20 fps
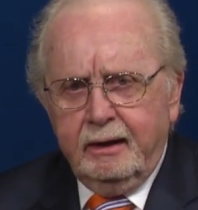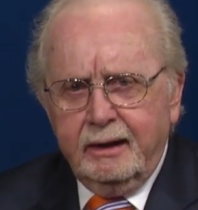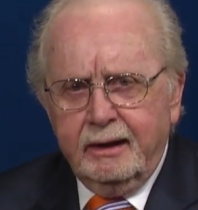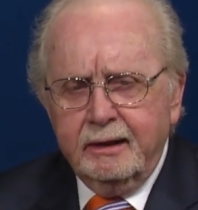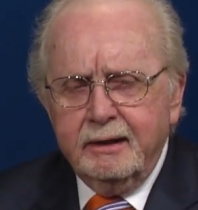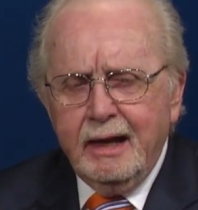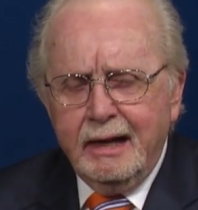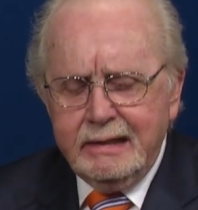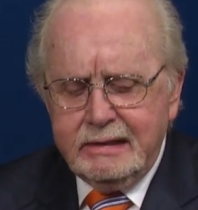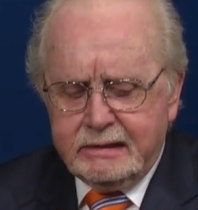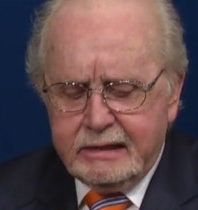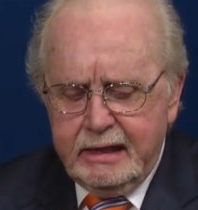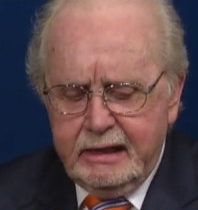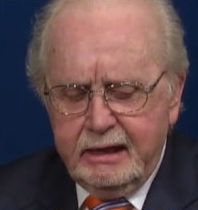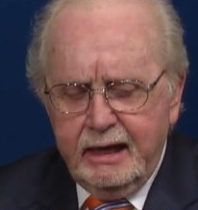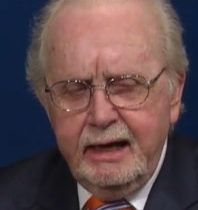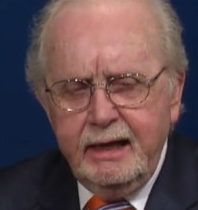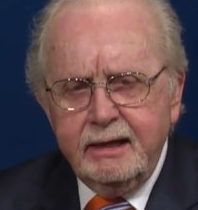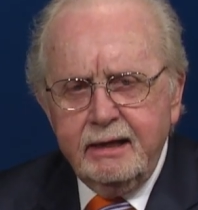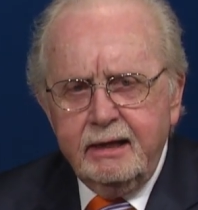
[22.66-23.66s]
In
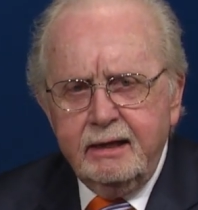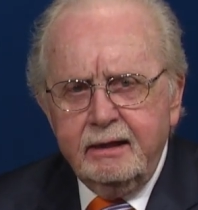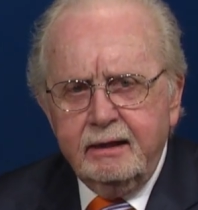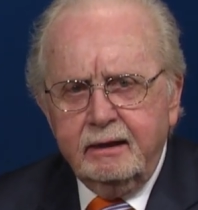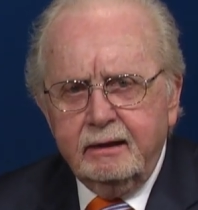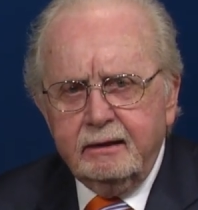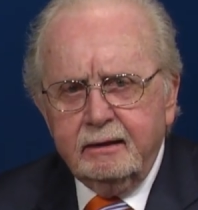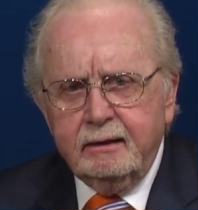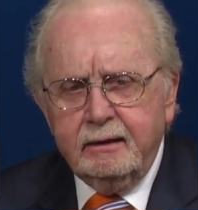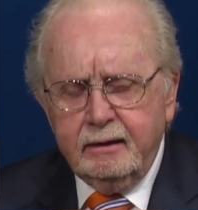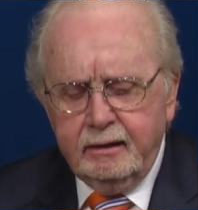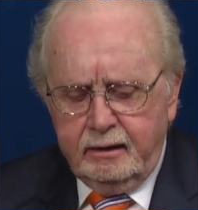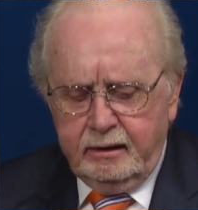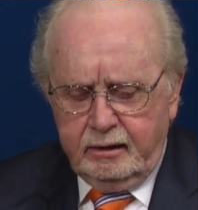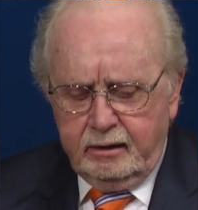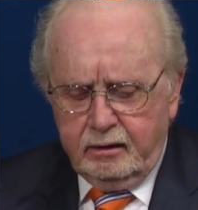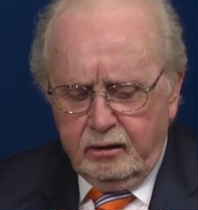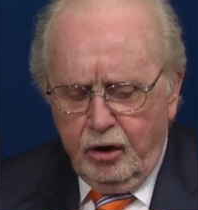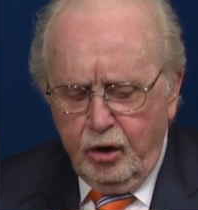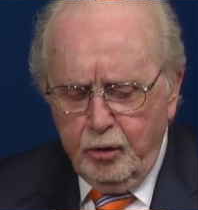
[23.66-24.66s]
1980,
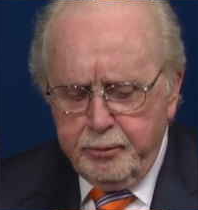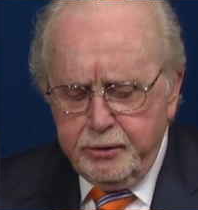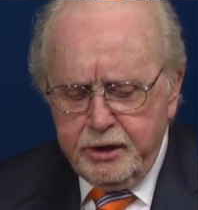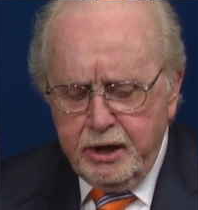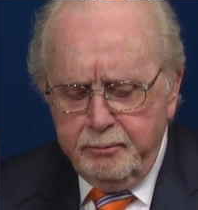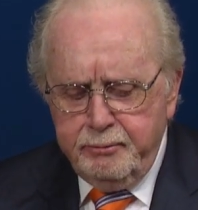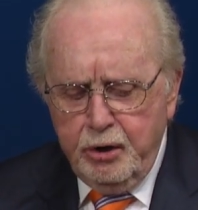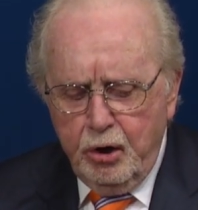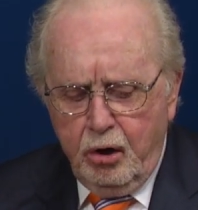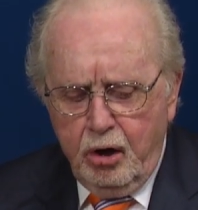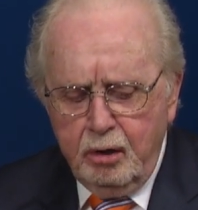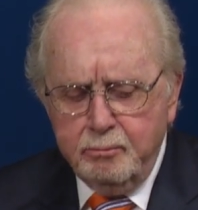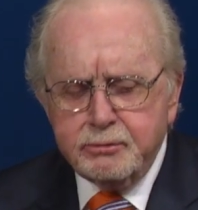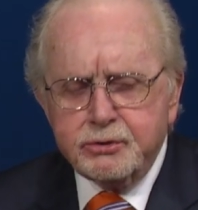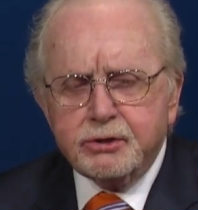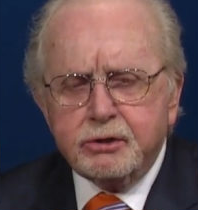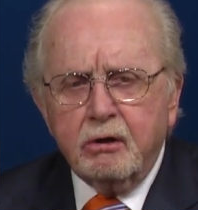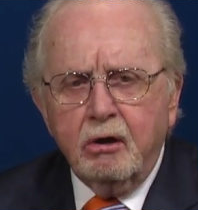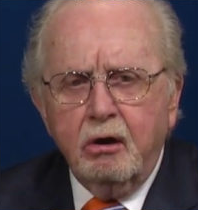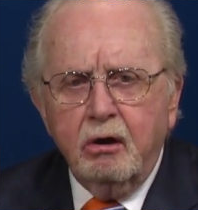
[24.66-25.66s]
Herbert W.
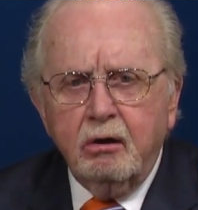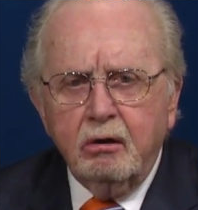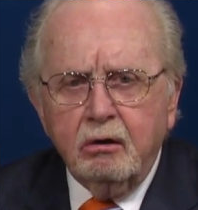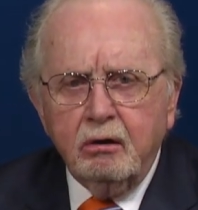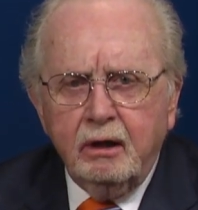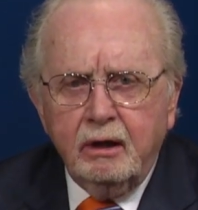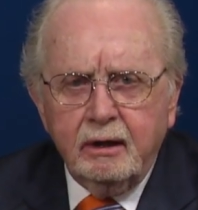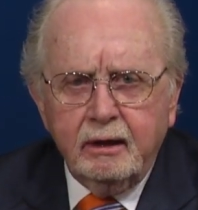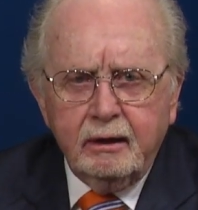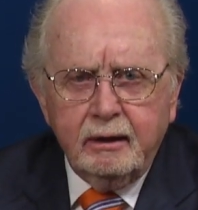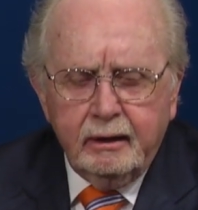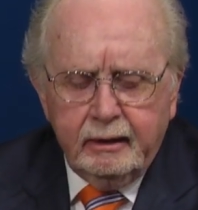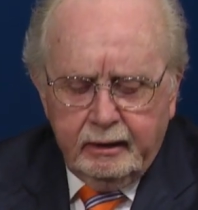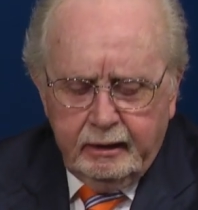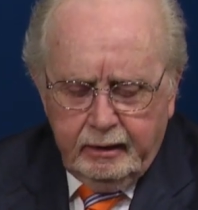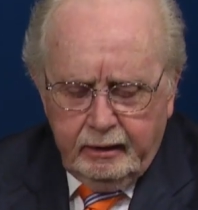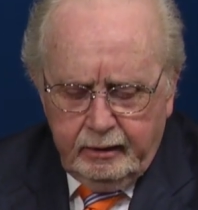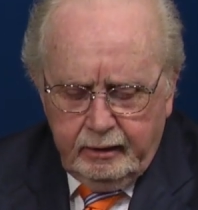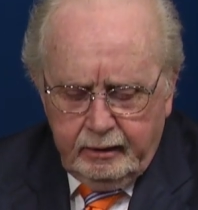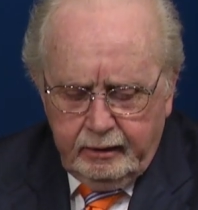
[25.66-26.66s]
Armstrong,
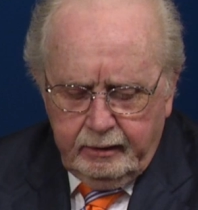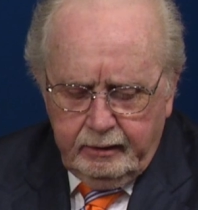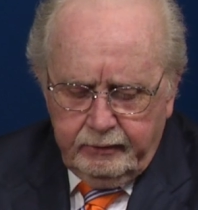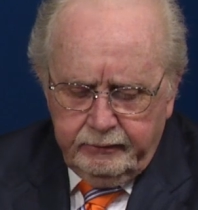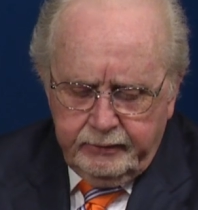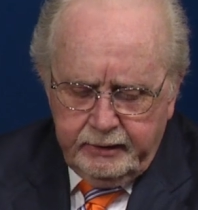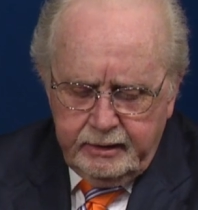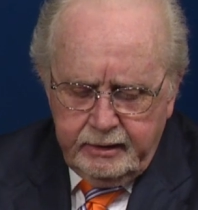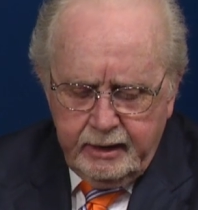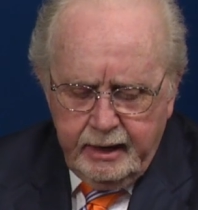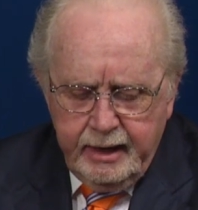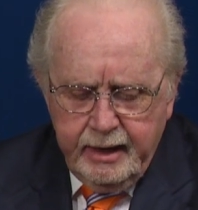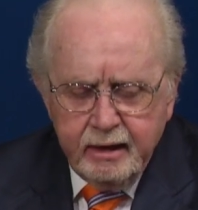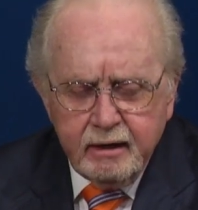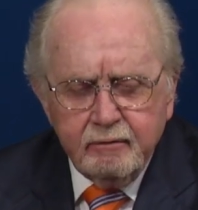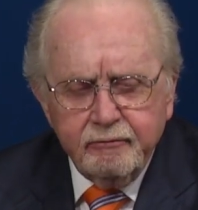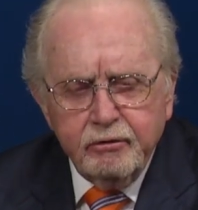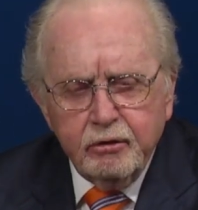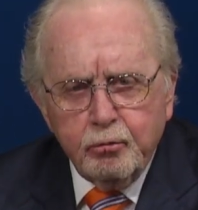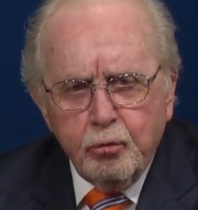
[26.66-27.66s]
the head
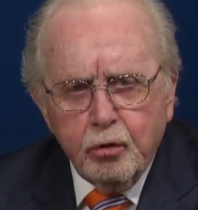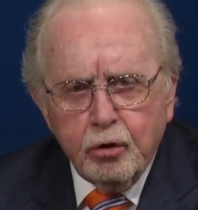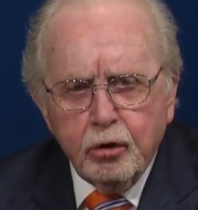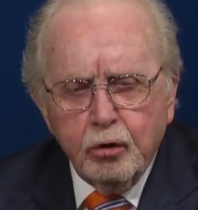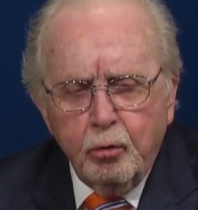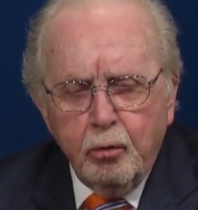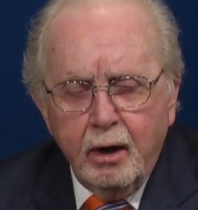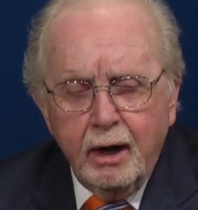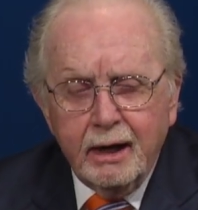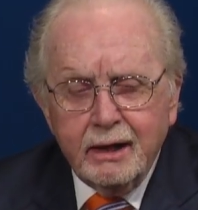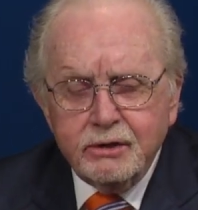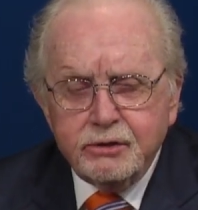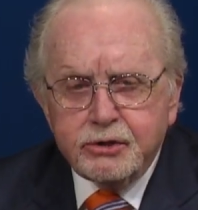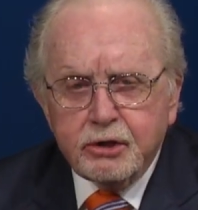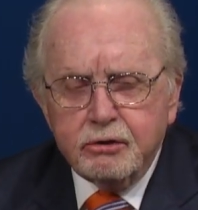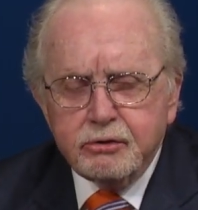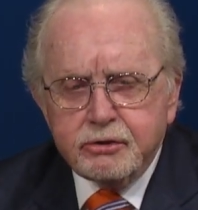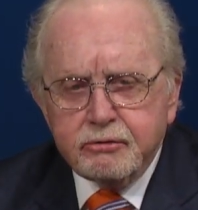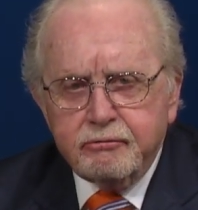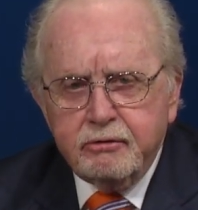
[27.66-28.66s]
of the Worldwide
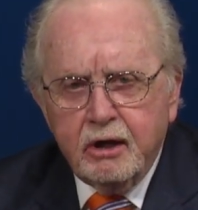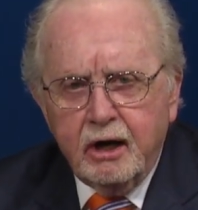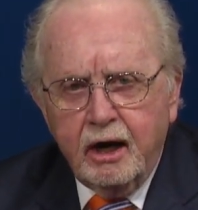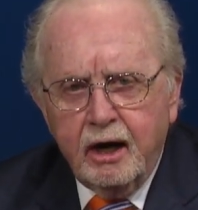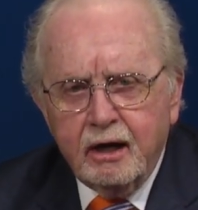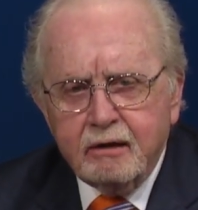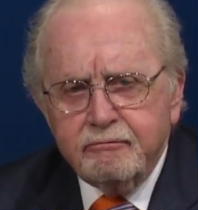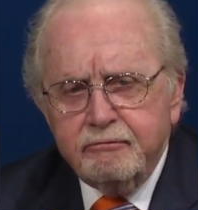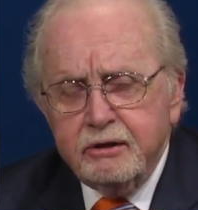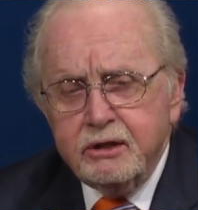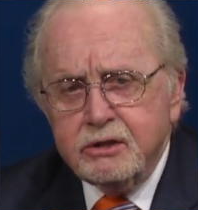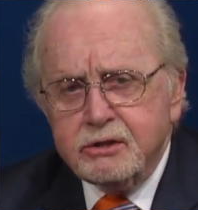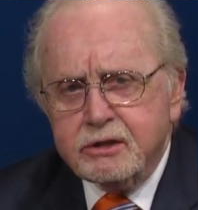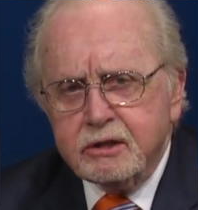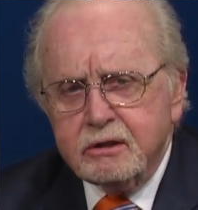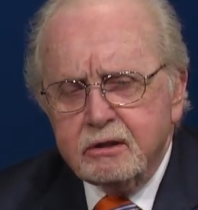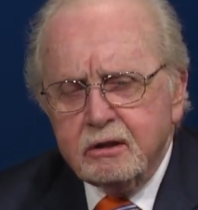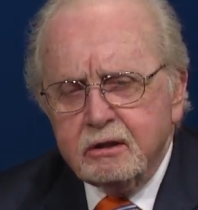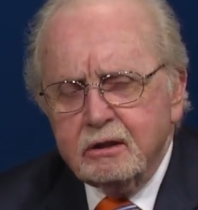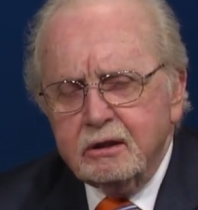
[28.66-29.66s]
Church of God,
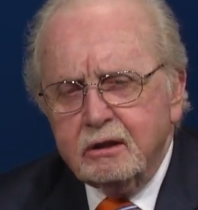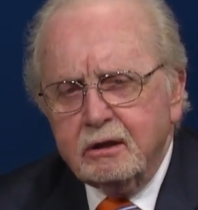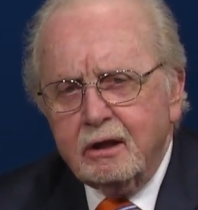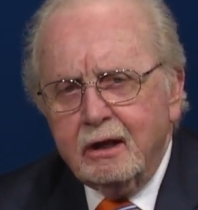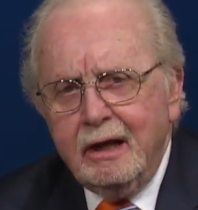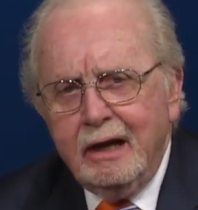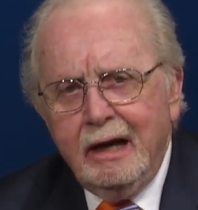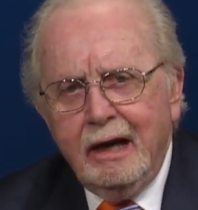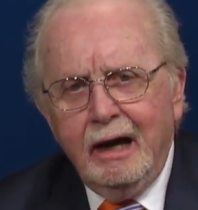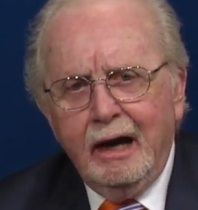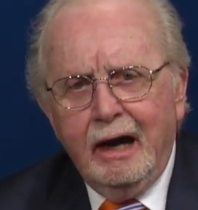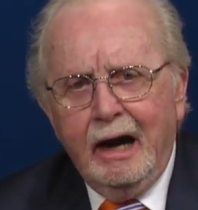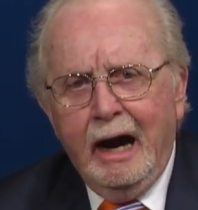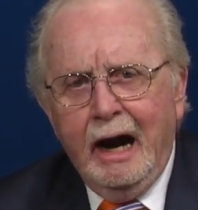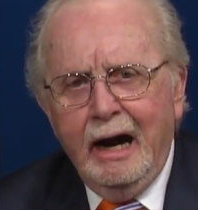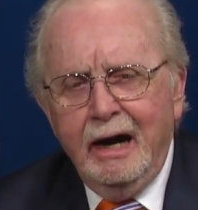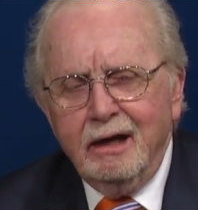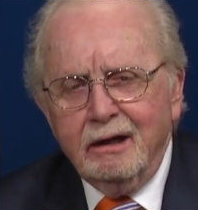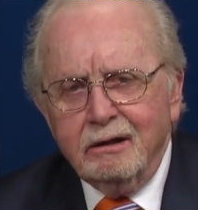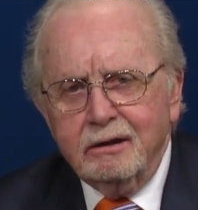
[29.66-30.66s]
visited the little
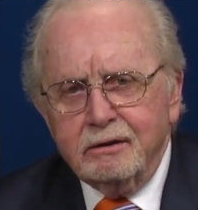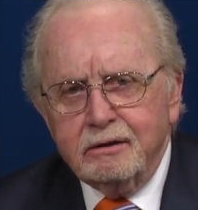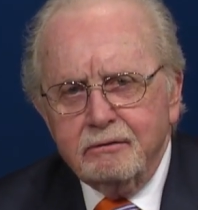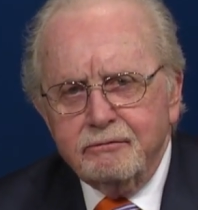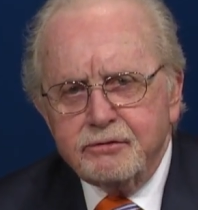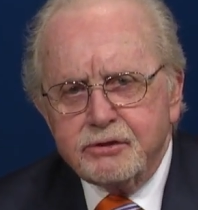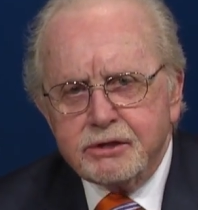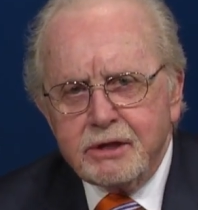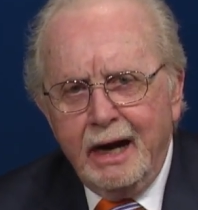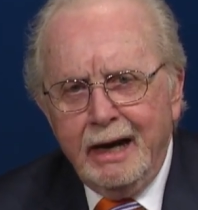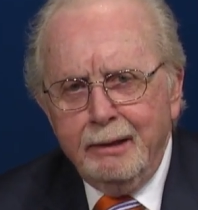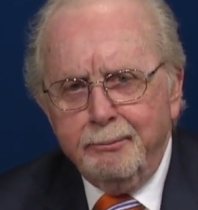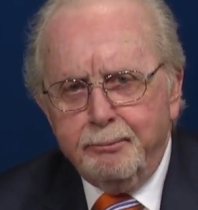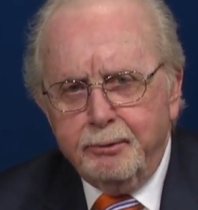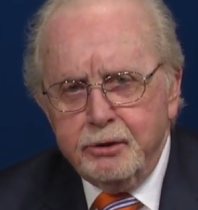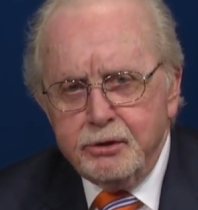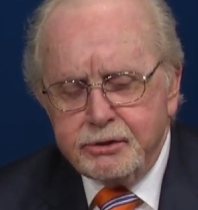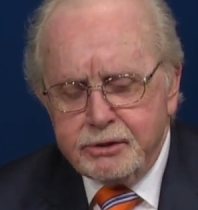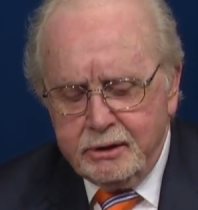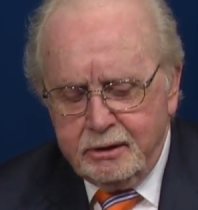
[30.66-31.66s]
island of
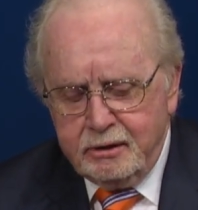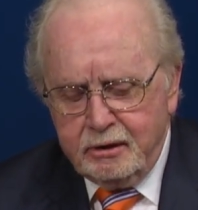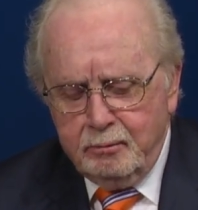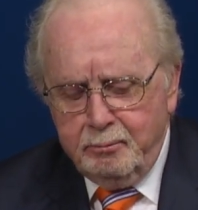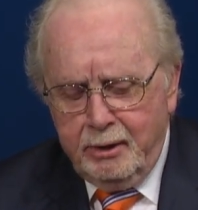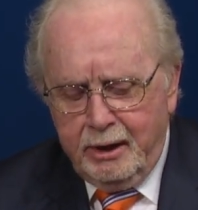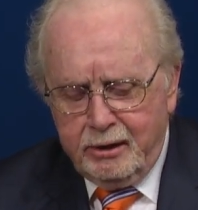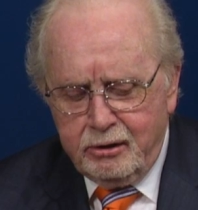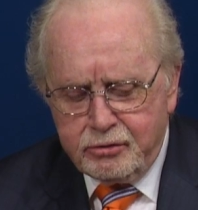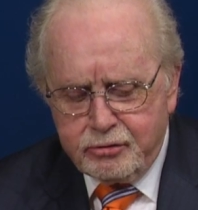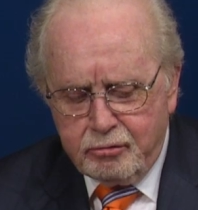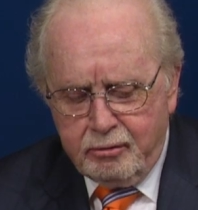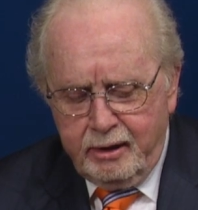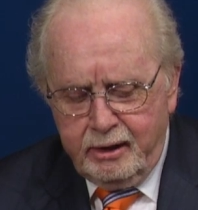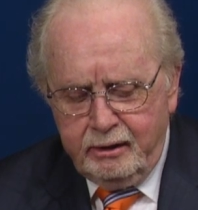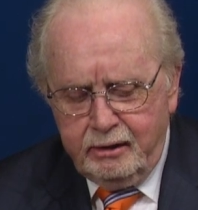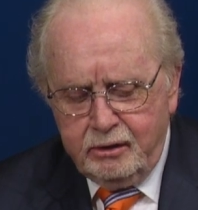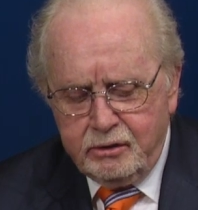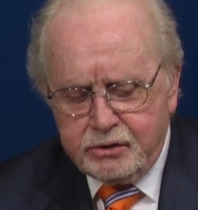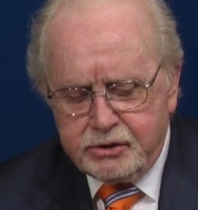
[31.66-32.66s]
Cyprus in the
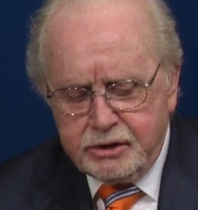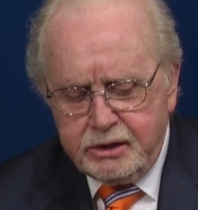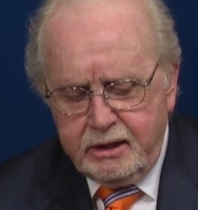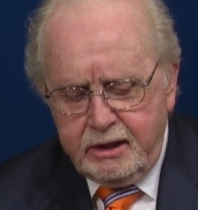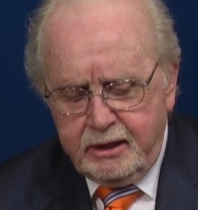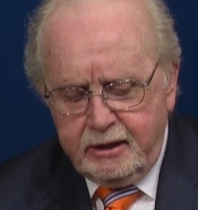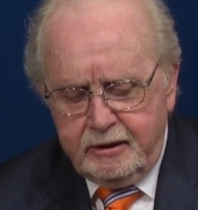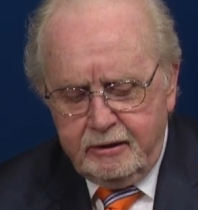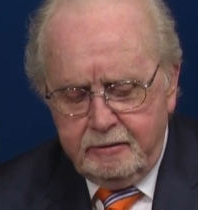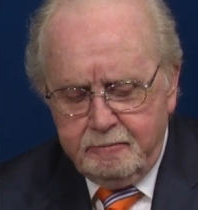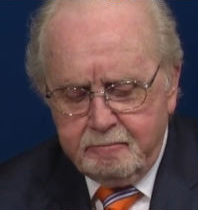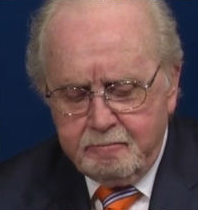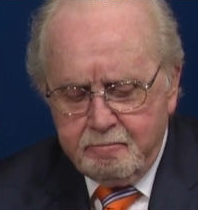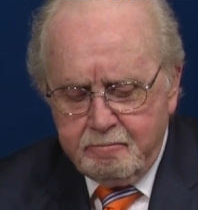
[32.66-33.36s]
Mediterranean Sea.